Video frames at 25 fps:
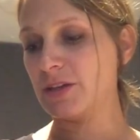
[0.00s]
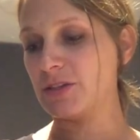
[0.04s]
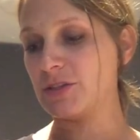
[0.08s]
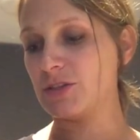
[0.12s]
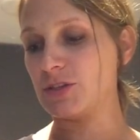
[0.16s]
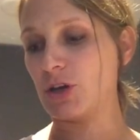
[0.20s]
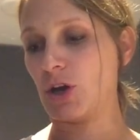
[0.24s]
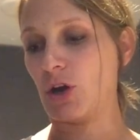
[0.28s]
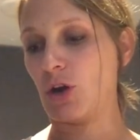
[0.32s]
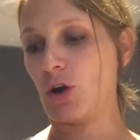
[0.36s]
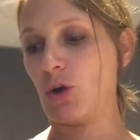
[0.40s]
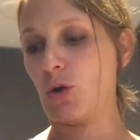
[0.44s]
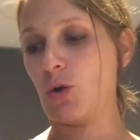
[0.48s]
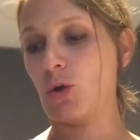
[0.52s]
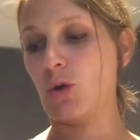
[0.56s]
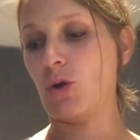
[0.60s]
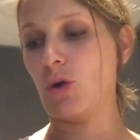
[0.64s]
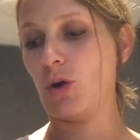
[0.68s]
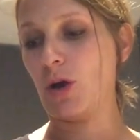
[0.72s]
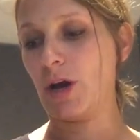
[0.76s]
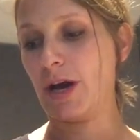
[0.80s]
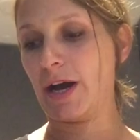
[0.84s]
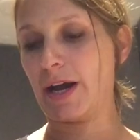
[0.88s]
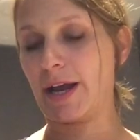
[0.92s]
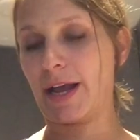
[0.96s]

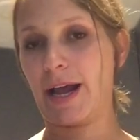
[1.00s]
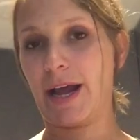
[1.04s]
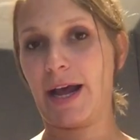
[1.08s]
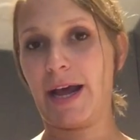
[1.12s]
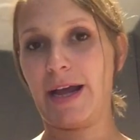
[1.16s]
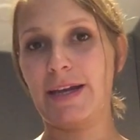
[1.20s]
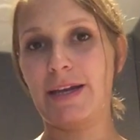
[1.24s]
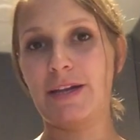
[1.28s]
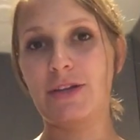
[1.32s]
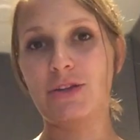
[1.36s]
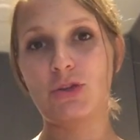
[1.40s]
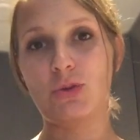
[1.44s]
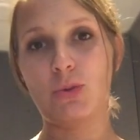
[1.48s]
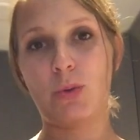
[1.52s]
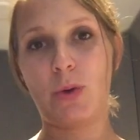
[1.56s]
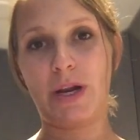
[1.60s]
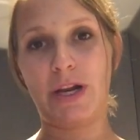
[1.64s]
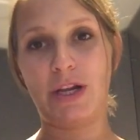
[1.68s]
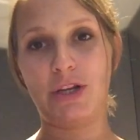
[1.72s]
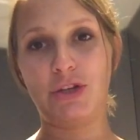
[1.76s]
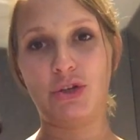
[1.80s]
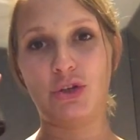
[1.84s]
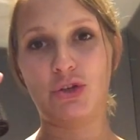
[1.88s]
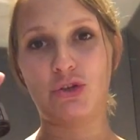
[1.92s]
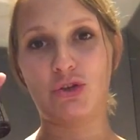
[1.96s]
So again,
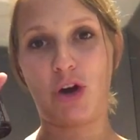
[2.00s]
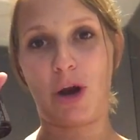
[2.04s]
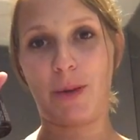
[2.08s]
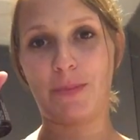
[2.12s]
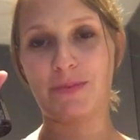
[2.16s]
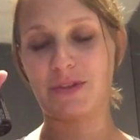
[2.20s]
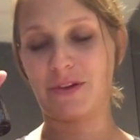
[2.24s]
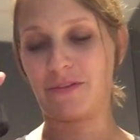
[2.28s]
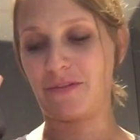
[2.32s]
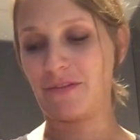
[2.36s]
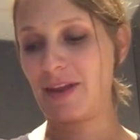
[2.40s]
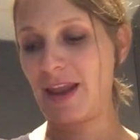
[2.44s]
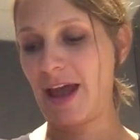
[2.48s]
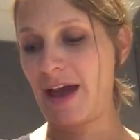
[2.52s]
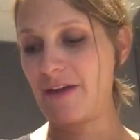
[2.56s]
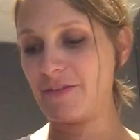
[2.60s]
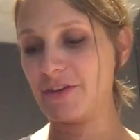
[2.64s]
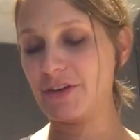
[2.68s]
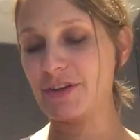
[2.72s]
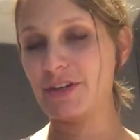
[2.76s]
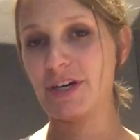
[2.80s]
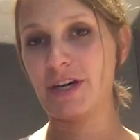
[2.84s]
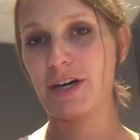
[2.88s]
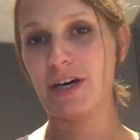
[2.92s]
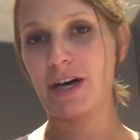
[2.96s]
22 drops of
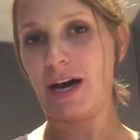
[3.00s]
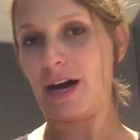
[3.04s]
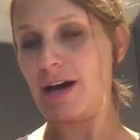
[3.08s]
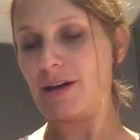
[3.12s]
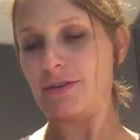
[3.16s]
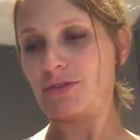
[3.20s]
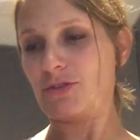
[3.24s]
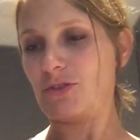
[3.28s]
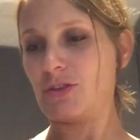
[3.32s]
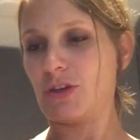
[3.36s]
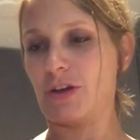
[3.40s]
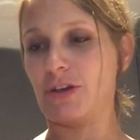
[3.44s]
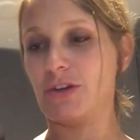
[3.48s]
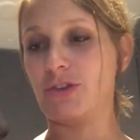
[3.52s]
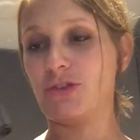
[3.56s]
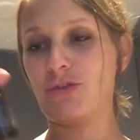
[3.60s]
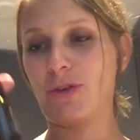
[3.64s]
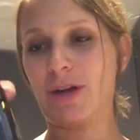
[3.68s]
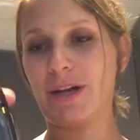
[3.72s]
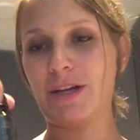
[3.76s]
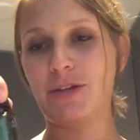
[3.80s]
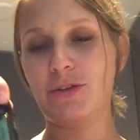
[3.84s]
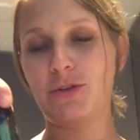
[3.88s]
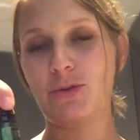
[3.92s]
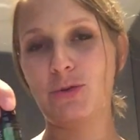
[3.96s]

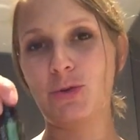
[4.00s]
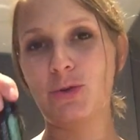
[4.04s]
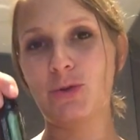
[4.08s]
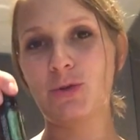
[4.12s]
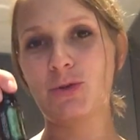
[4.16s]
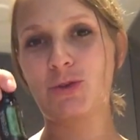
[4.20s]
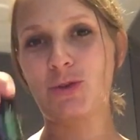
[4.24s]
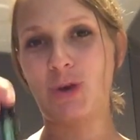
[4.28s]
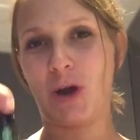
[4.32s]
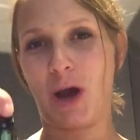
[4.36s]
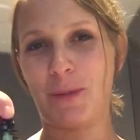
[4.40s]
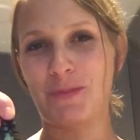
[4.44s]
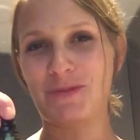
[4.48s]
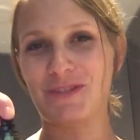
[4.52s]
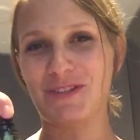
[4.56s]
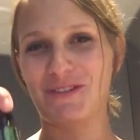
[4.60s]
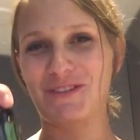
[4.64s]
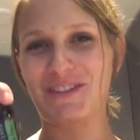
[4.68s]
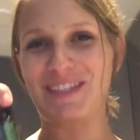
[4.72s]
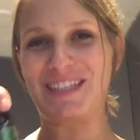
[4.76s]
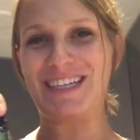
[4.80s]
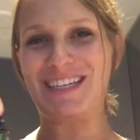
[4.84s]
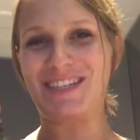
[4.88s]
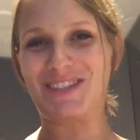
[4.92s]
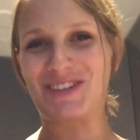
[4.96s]
22 drops
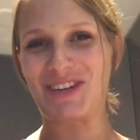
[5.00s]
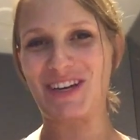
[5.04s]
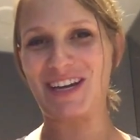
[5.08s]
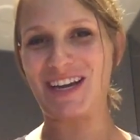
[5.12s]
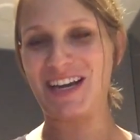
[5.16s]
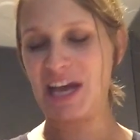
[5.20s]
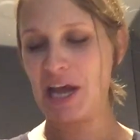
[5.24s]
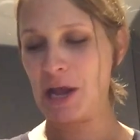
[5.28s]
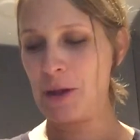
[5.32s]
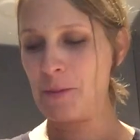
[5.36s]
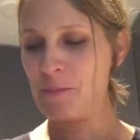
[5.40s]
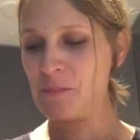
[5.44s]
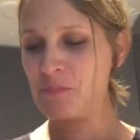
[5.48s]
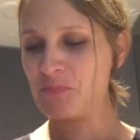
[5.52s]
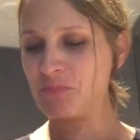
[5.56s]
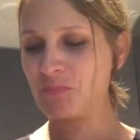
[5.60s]
of tea tree